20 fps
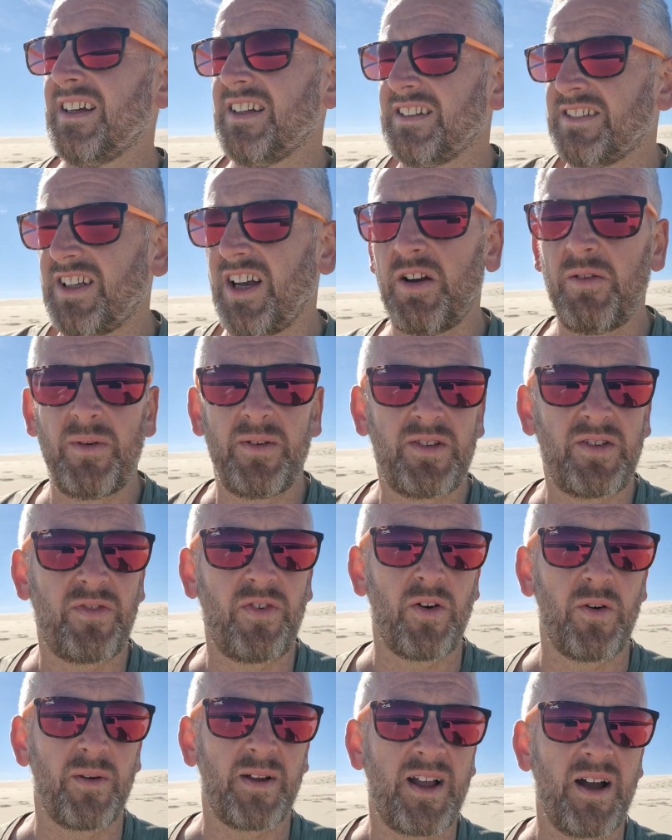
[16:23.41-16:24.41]
So we just
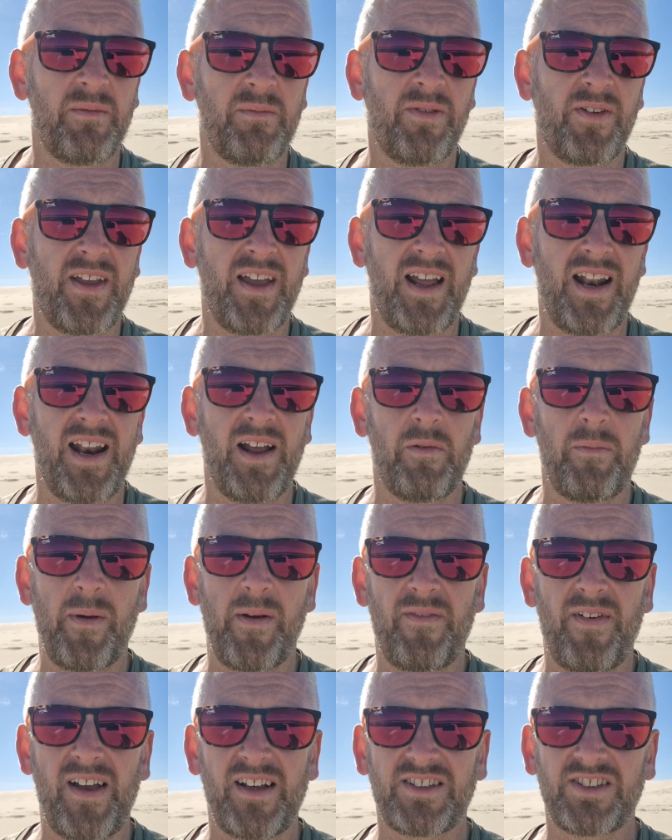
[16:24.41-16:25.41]
thought we'd come to get a little bit
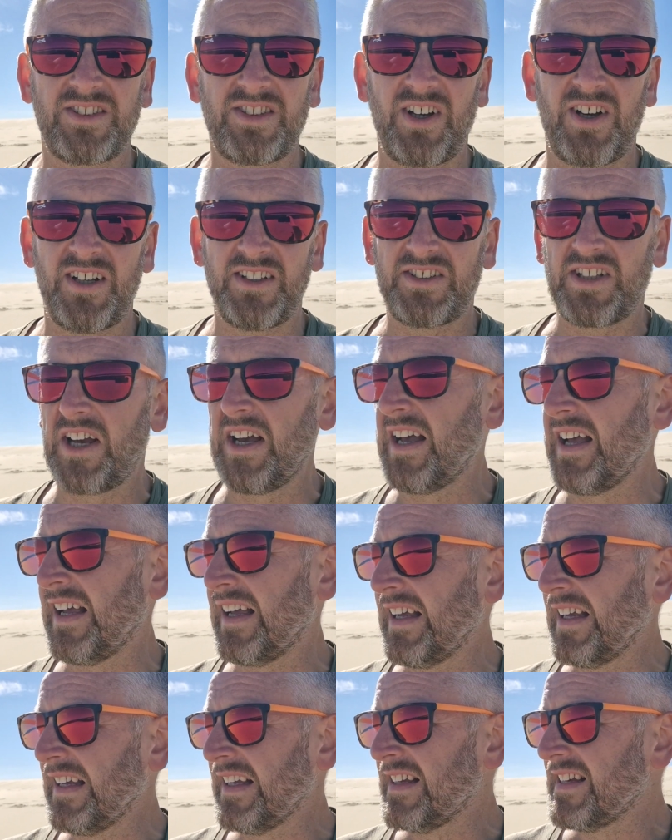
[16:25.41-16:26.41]
of exercise,
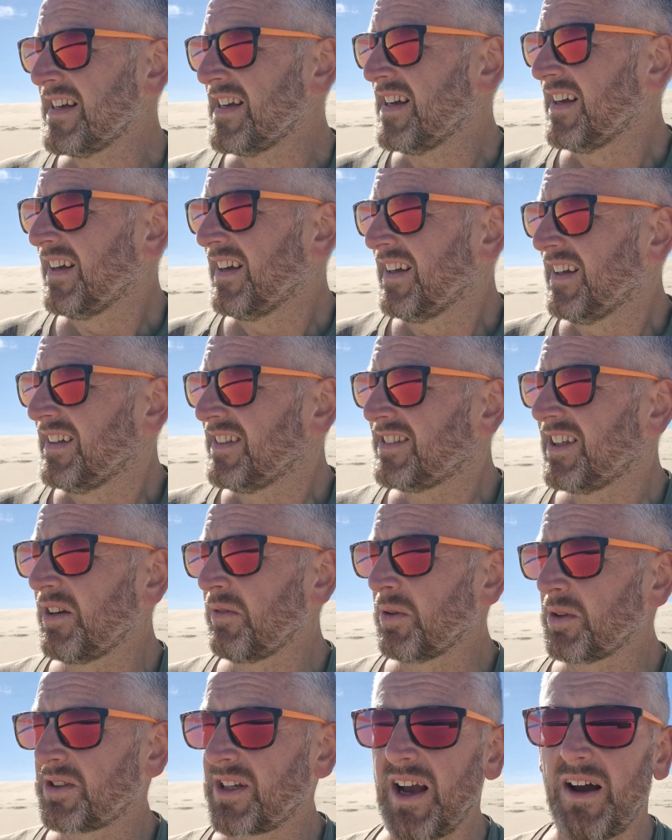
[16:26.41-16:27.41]
see
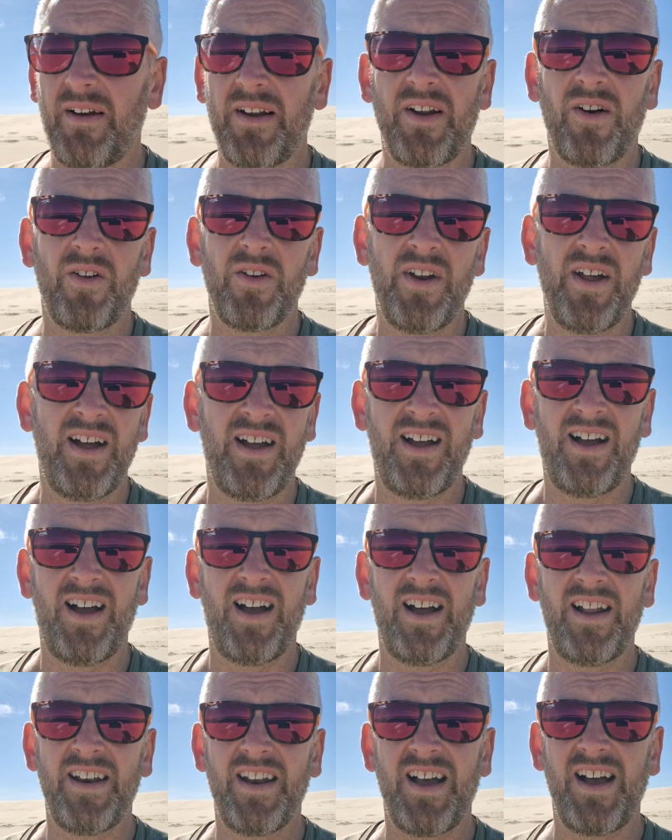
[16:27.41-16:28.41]
what's going on,
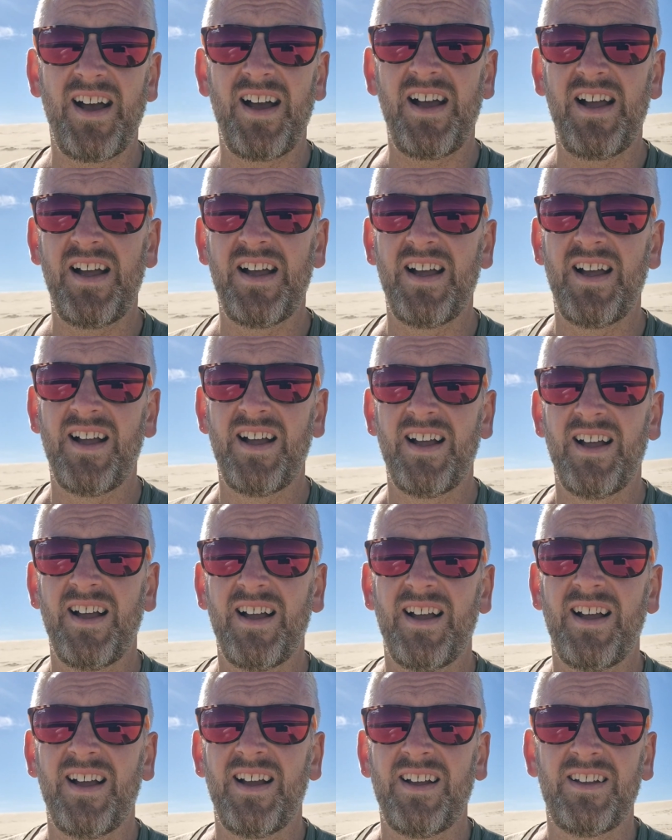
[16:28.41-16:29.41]

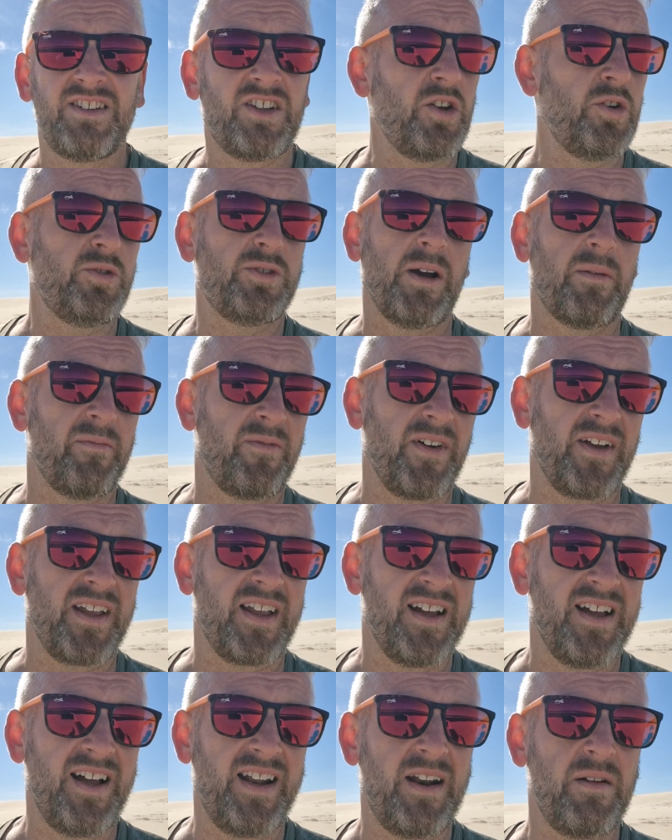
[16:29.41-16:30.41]
and do something,
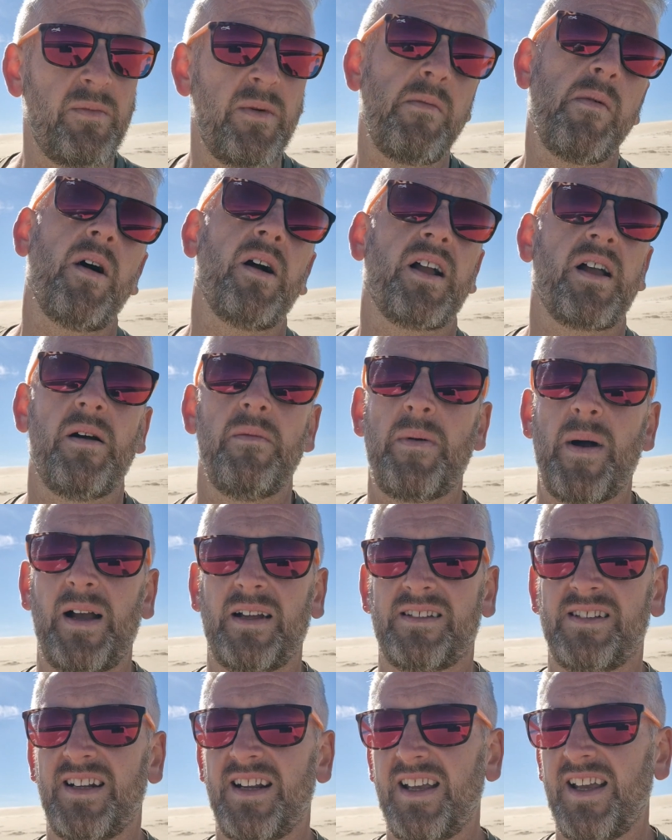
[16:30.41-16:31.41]
and then we might go back
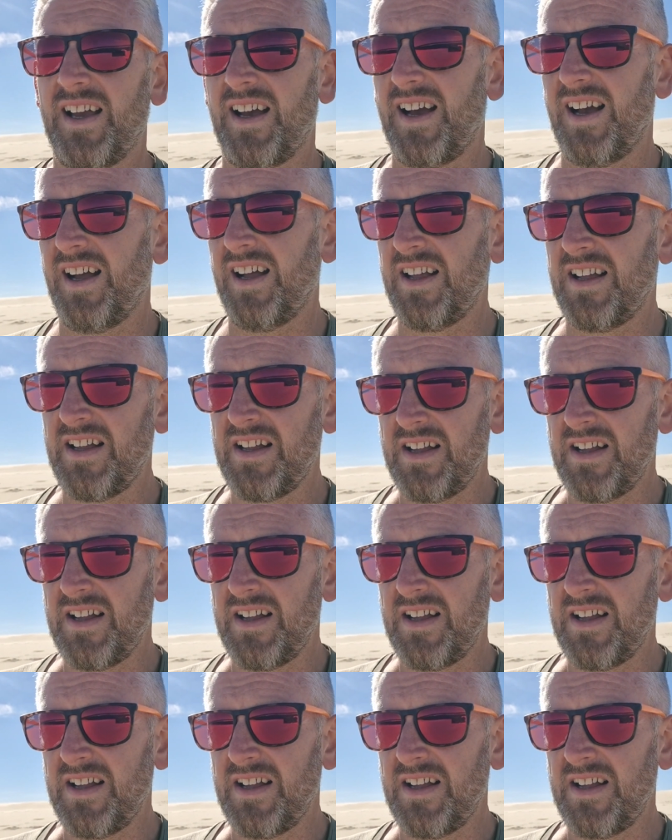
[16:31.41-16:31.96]
to the